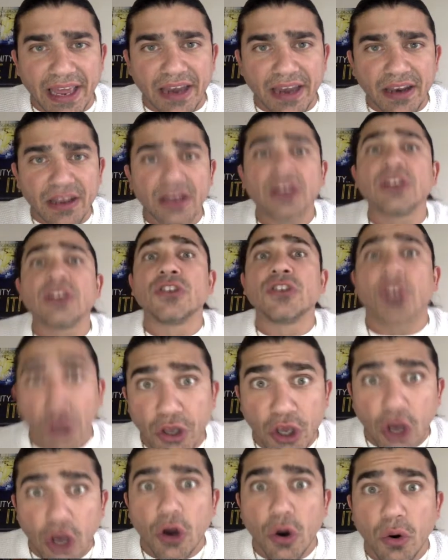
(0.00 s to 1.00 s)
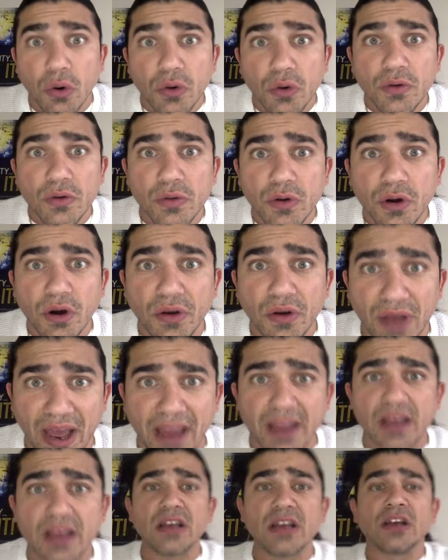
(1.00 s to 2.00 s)
it to you,
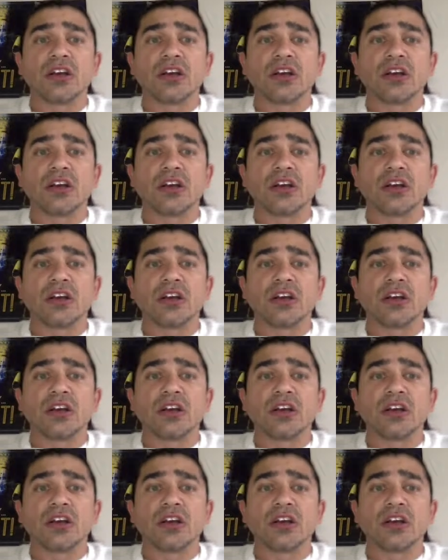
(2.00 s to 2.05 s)
okay?